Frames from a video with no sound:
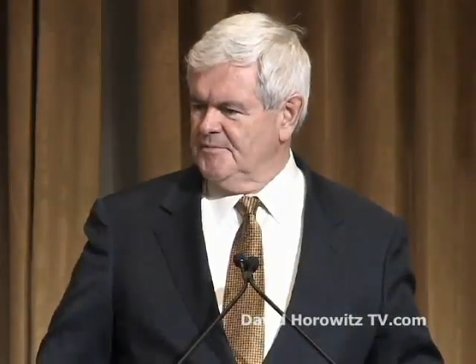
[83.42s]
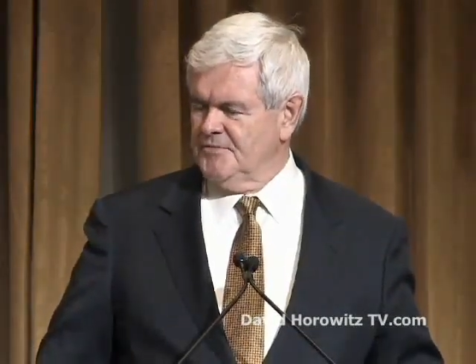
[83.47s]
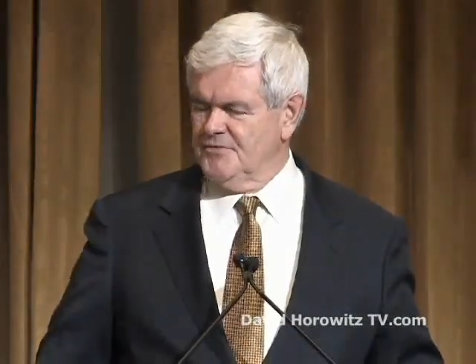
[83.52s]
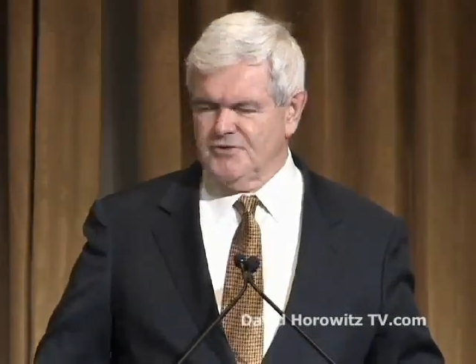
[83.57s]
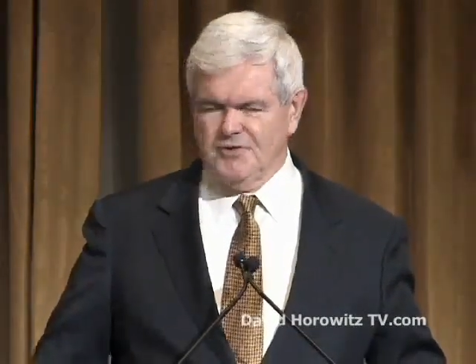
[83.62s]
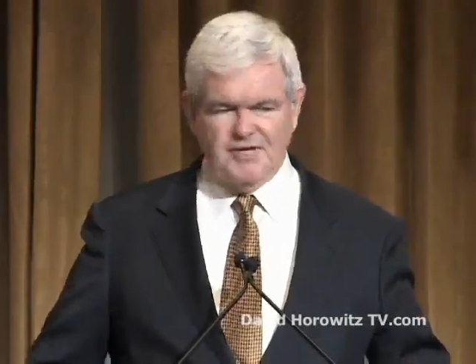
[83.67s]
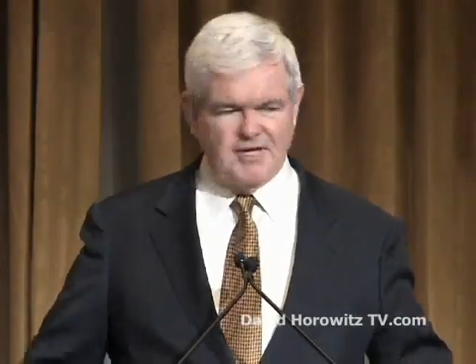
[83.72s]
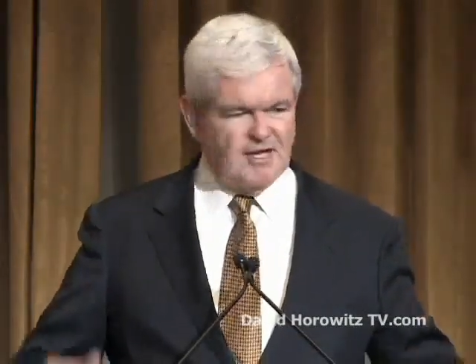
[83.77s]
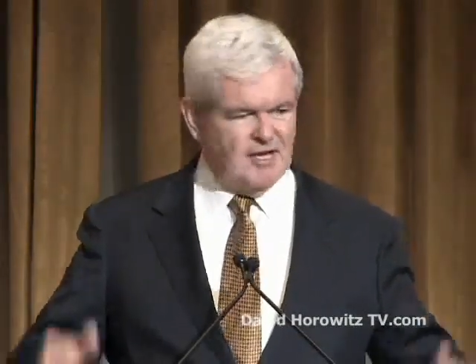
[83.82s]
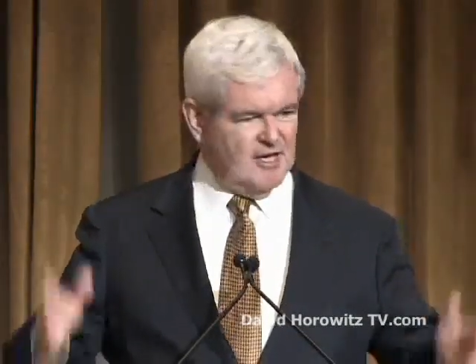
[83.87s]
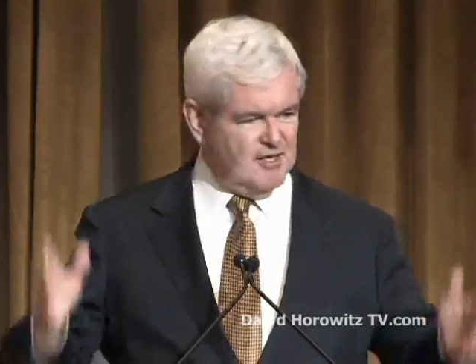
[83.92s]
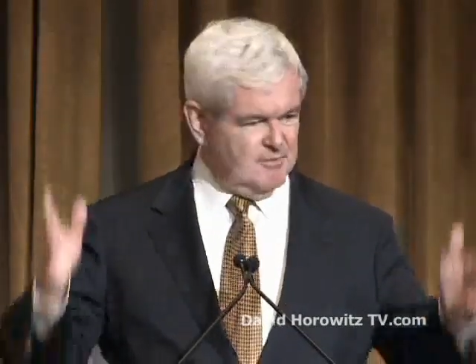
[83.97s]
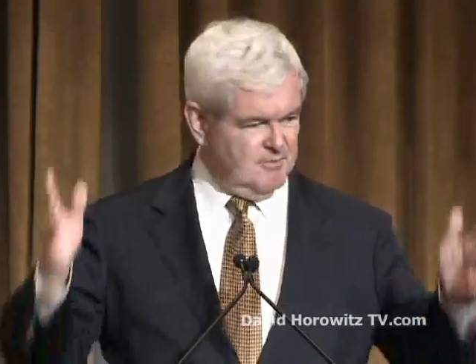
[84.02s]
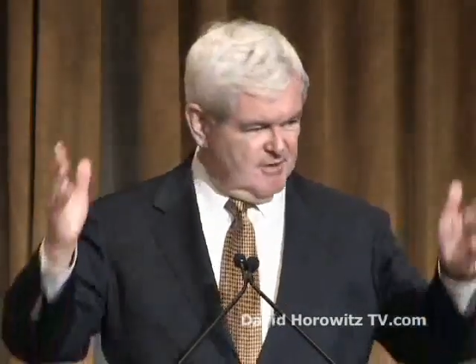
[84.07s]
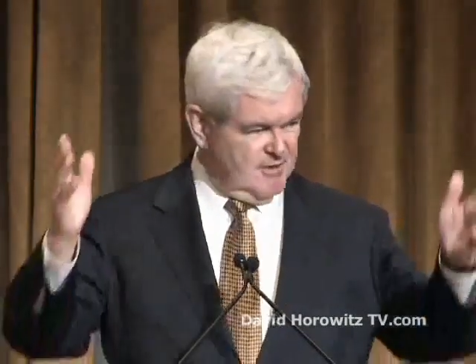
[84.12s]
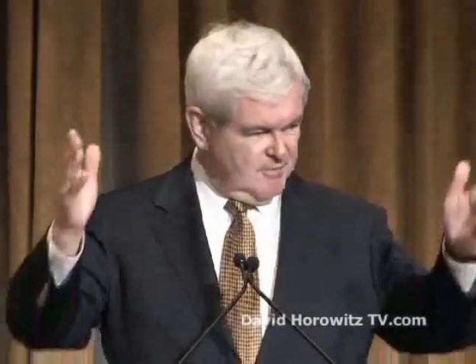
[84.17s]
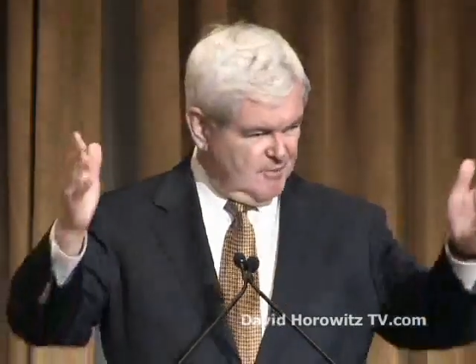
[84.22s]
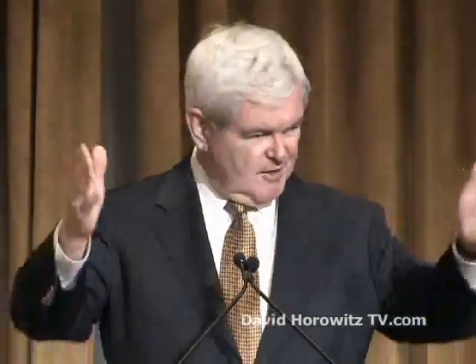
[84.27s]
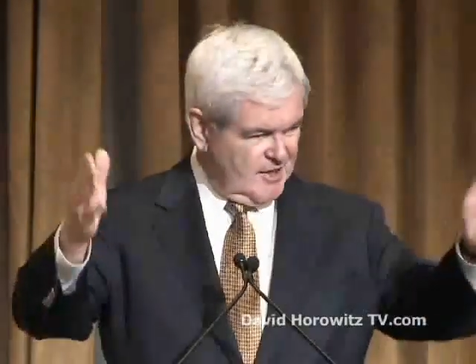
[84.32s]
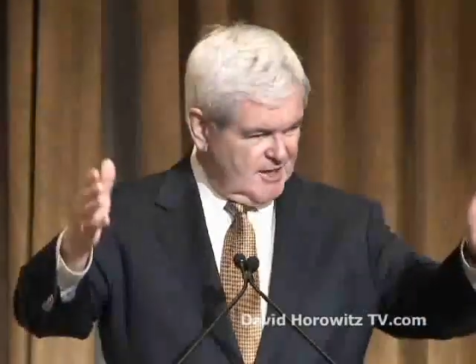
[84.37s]
So now let
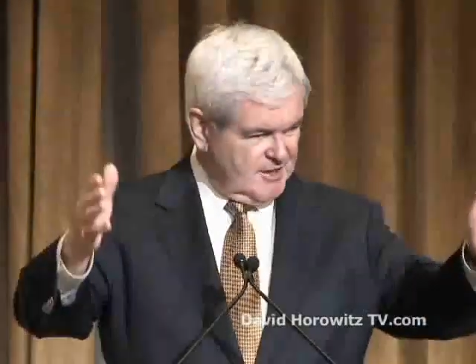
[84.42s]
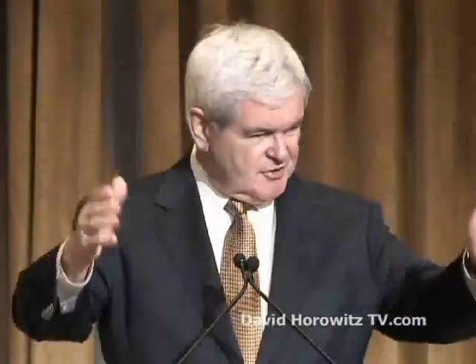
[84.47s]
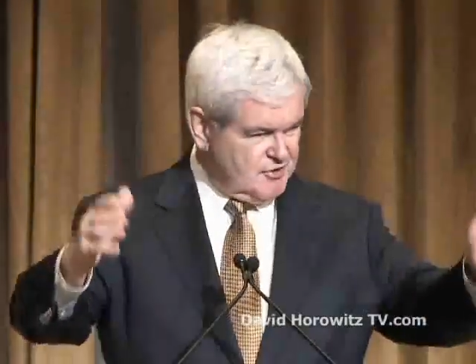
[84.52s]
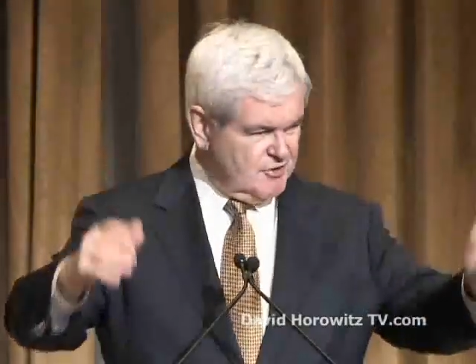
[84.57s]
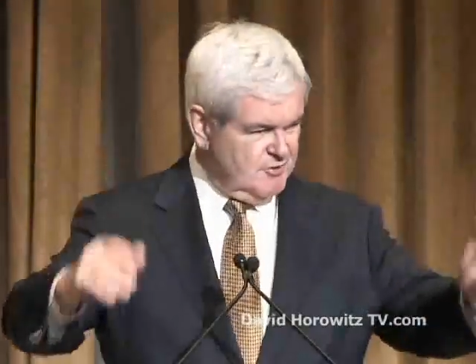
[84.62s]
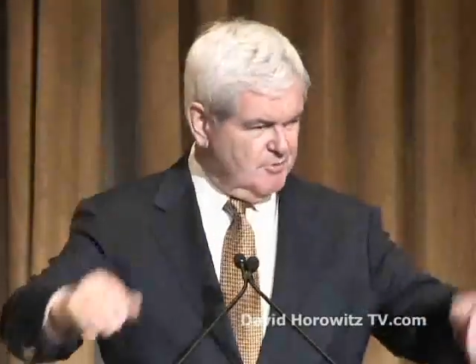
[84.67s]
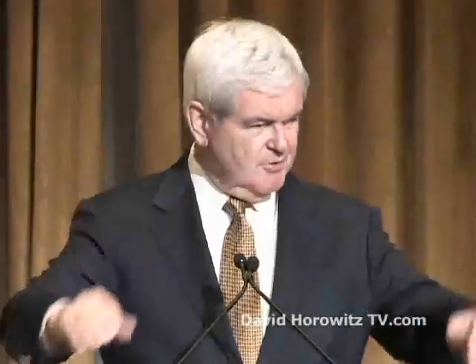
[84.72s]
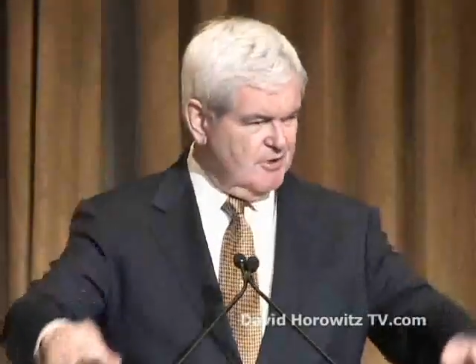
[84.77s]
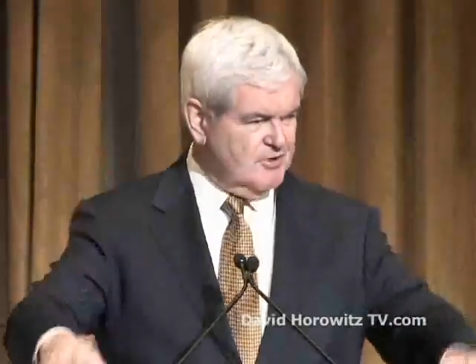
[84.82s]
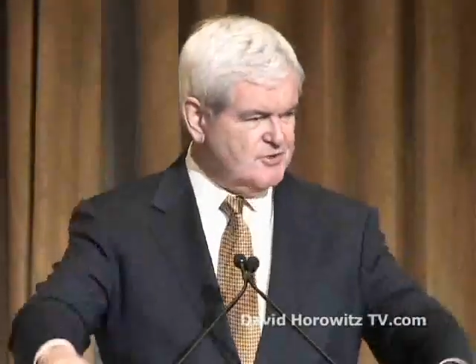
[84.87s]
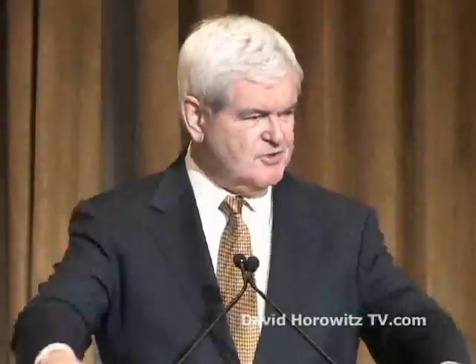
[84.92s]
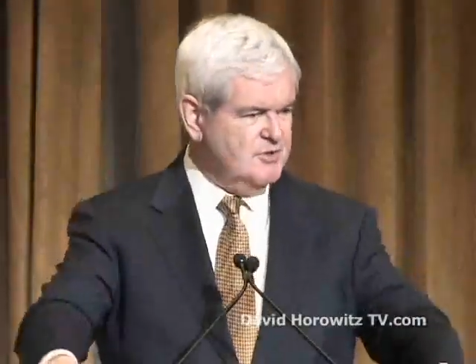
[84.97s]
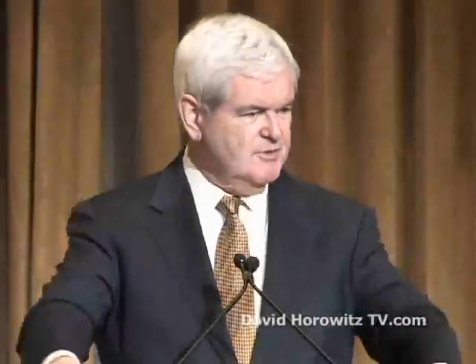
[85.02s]
me apply 2 +